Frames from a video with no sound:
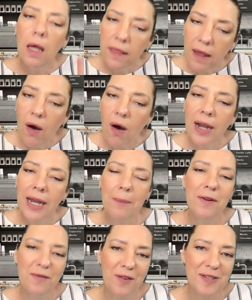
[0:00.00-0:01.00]
There are a
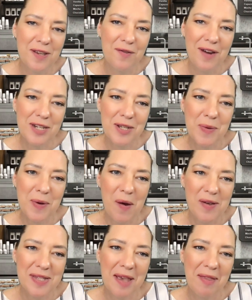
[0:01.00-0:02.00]
couple of considerations when
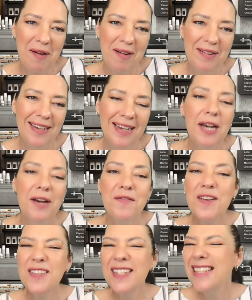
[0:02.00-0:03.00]
asking that.
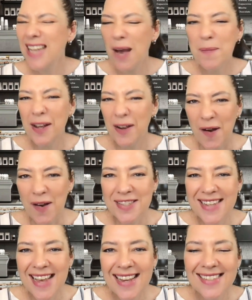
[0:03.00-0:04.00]
Firstly, timing and
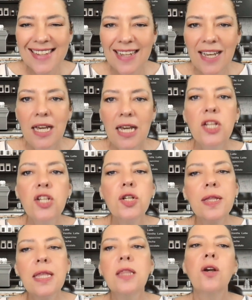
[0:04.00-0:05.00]
context.
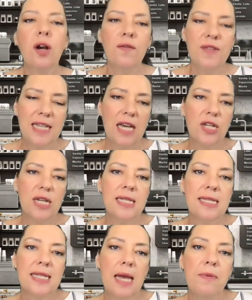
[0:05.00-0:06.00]
Ensure that the conversation has
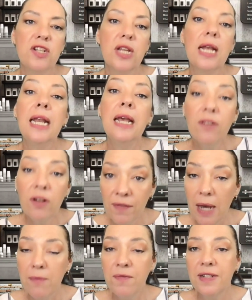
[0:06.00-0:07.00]
established a level
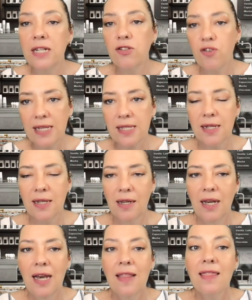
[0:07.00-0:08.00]
of comfort and trust.
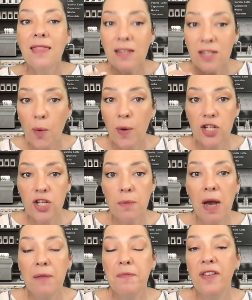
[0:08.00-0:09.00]
This question
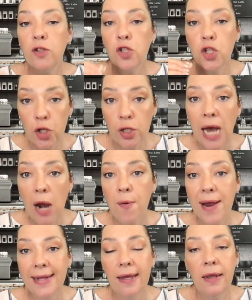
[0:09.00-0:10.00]
might feel too
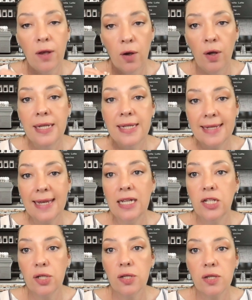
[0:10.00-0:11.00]
direct in the early
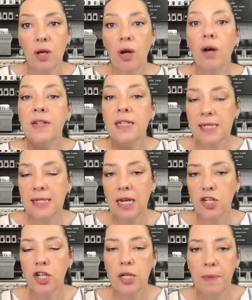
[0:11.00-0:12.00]
stages of a
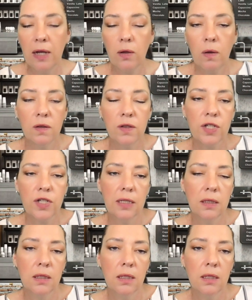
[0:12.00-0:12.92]
discussion about culture.